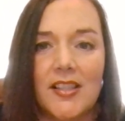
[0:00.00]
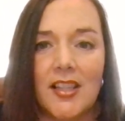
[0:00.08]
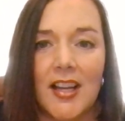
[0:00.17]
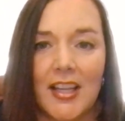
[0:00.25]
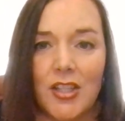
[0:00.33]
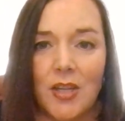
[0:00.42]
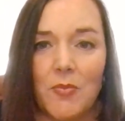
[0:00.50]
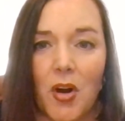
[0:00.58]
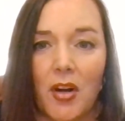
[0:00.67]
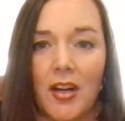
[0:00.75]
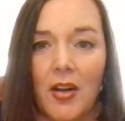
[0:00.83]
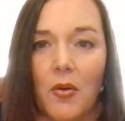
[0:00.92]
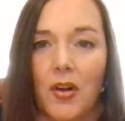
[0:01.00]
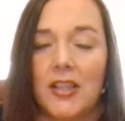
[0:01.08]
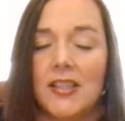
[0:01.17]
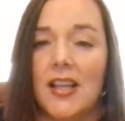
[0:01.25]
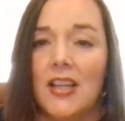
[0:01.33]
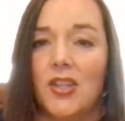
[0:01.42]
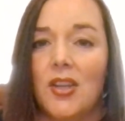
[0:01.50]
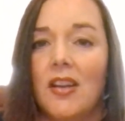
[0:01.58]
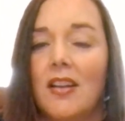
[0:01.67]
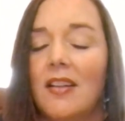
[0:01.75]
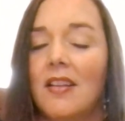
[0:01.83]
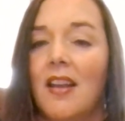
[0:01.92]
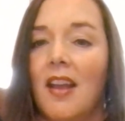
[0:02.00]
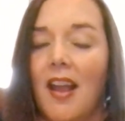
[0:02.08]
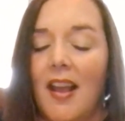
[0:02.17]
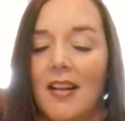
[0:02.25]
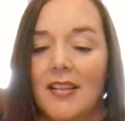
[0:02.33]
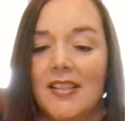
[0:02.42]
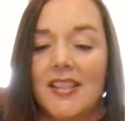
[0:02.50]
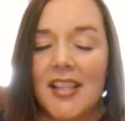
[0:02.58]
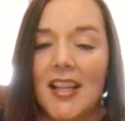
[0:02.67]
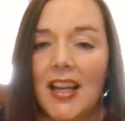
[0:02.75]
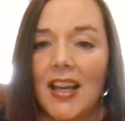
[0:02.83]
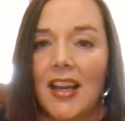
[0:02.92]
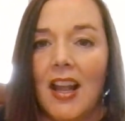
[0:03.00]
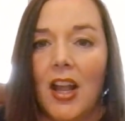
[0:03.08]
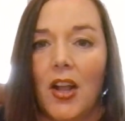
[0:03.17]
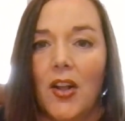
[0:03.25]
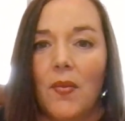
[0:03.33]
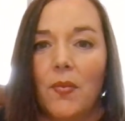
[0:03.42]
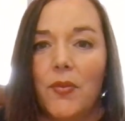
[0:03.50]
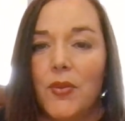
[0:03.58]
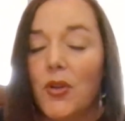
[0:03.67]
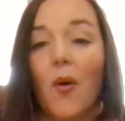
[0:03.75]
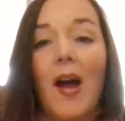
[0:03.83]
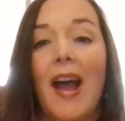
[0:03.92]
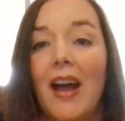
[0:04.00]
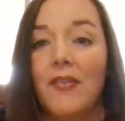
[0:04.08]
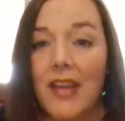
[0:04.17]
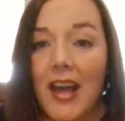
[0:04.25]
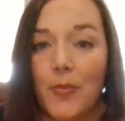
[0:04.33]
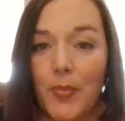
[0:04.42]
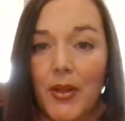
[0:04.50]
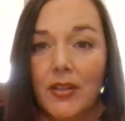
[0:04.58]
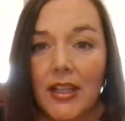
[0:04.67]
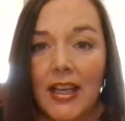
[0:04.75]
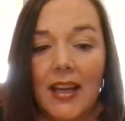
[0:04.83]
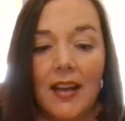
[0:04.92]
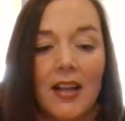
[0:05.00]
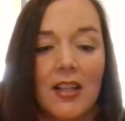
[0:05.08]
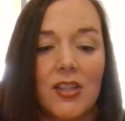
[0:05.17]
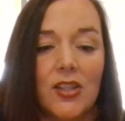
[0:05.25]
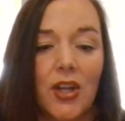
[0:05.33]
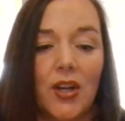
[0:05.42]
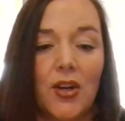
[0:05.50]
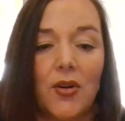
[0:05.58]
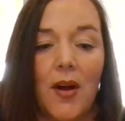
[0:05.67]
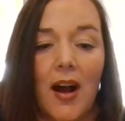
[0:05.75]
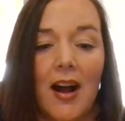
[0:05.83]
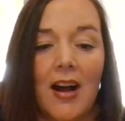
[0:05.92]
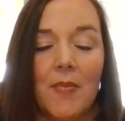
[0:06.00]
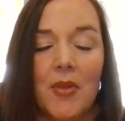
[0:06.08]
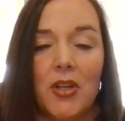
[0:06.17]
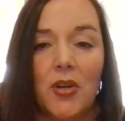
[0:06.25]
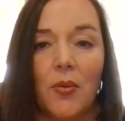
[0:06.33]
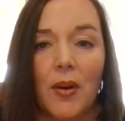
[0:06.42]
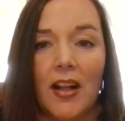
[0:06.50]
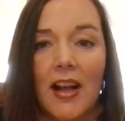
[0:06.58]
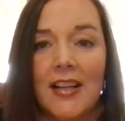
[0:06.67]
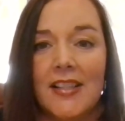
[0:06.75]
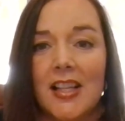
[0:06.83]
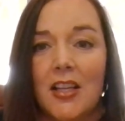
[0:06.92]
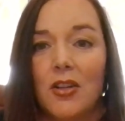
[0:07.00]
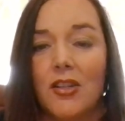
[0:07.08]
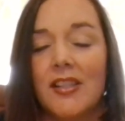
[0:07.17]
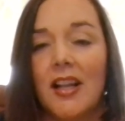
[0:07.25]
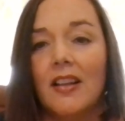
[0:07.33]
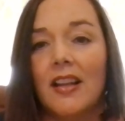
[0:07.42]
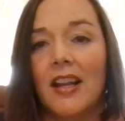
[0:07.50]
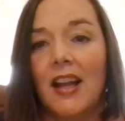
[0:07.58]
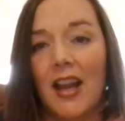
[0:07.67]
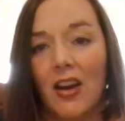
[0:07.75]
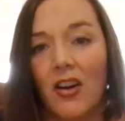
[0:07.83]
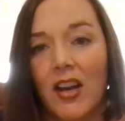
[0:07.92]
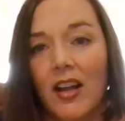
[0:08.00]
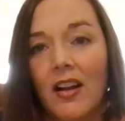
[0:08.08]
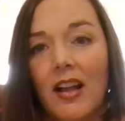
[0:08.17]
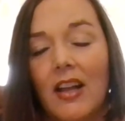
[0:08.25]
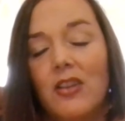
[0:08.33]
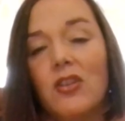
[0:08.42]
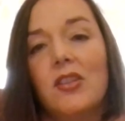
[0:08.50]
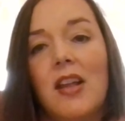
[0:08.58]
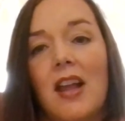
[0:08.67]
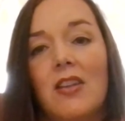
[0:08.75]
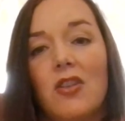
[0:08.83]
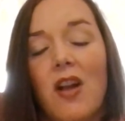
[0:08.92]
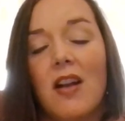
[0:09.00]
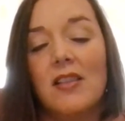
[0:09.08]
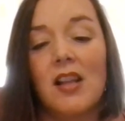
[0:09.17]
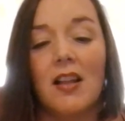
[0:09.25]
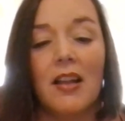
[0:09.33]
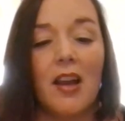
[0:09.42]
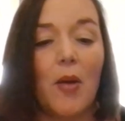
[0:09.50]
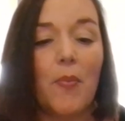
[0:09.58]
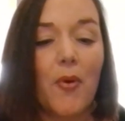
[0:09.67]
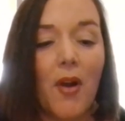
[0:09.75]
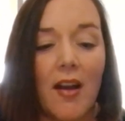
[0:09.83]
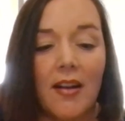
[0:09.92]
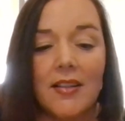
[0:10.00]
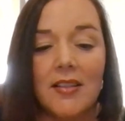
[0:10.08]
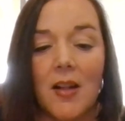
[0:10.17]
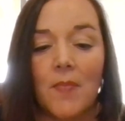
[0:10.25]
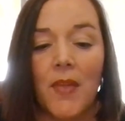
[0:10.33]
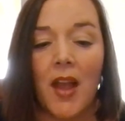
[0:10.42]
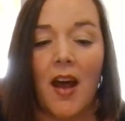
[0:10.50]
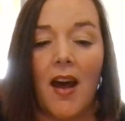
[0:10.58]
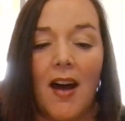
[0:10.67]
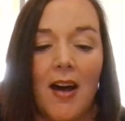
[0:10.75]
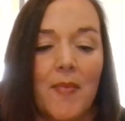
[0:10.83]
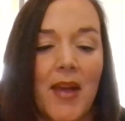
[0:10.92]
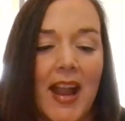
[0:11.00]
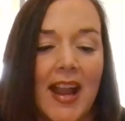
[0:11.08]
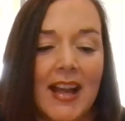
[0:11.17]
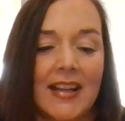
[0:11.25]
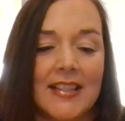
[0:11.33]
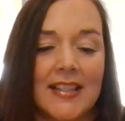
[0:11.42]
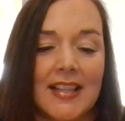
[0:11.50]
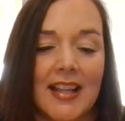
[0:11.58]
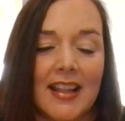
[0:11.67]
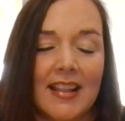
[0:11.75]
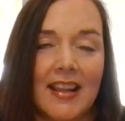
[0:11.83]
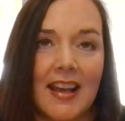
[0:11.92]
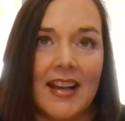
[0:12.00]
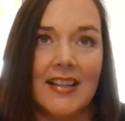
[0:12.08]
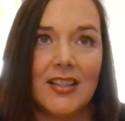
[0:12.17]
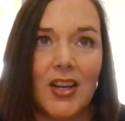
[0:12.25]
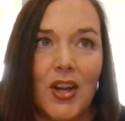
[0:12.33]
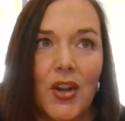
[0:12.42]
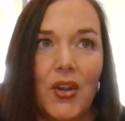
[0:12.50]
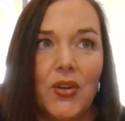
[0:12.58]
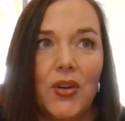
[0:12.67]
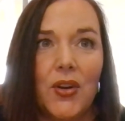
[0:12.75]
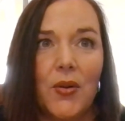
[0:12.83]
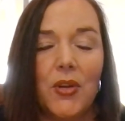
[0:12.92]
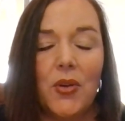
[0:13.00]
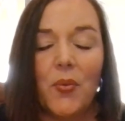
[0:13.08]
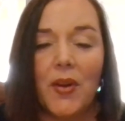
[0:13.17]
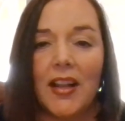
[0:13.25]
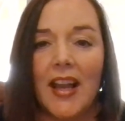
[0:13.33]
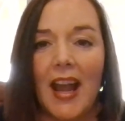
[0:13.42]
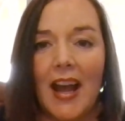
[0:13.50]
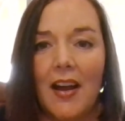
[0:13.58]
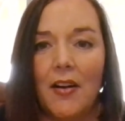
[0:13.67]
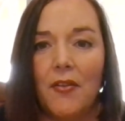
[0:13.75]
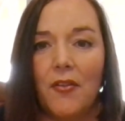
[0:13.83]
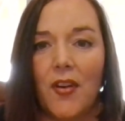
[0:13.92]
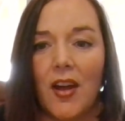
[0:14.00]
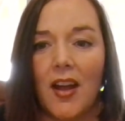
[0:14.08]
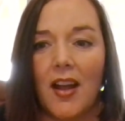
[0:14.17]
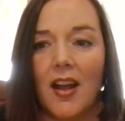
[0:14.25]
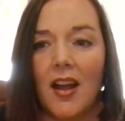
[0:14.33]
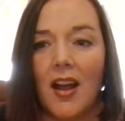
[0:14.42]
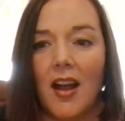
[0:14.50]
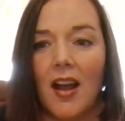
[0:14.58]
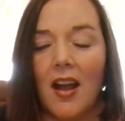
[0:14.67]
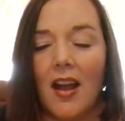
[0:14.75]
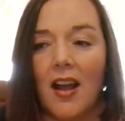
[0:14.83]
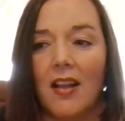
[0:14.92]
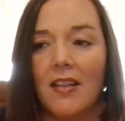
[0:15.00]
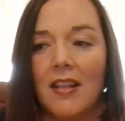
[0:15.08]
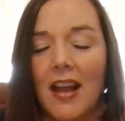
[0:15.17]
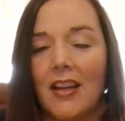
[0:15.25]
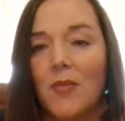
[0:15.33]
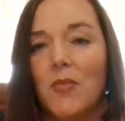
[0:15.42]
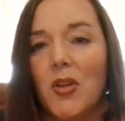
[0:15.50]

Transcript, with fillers: a destination marketing organization and a, in a city, you don't have that ability. So um, you realize that you're selling an area and you're and you're not selling a product, um, and that you know you really have that